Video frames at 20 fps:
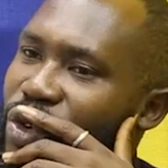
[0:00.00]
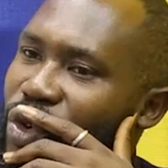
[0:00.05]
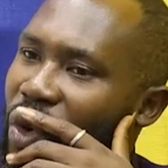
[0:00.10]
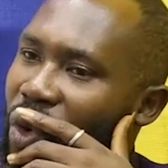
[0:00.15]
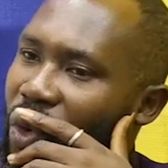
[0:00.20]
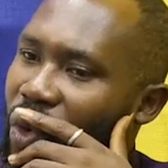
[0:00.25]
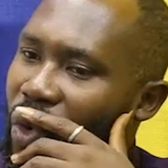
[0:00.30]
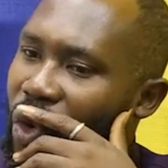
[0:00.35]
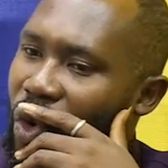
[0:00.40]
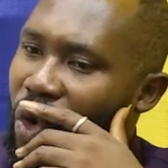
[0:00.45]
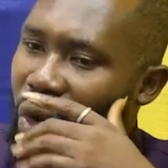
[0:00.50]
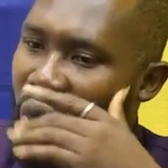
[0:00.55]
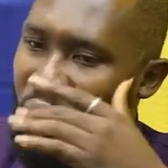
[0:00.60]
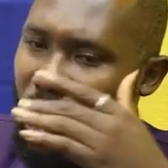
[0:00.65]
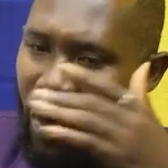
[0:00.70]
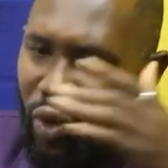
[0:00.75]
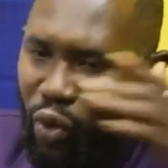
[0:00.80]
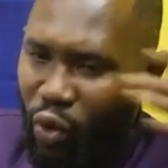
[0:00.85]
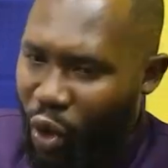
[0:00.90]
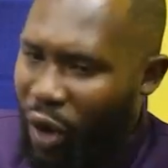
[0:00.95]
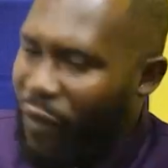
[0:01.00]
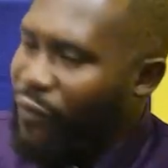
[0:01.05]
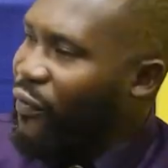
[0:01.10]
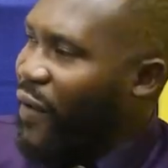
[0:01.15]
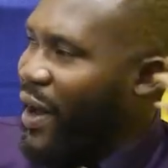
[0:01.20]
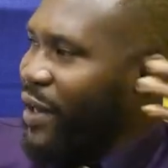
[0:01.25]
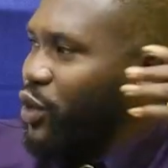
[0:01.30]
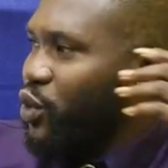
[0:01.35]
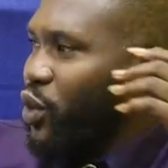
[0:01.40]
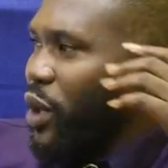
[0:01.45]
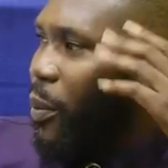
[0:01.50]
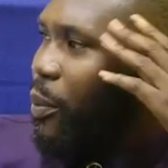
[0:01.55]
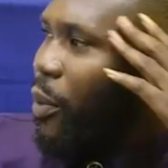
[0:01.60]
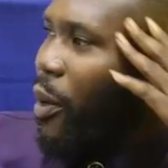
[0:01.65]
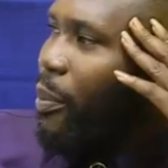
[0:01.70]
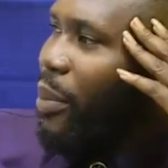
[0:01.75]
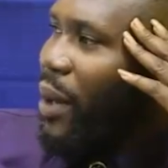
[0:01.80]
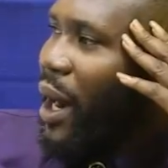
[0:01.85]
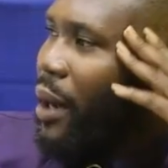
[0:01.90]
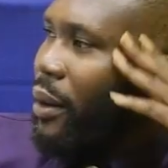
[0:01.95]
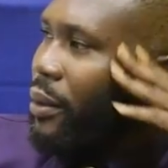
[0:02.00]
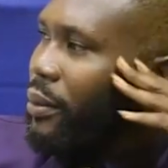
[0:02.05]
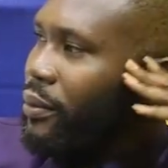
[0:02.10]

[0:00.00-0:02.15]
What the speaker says: your own confines where you're popular.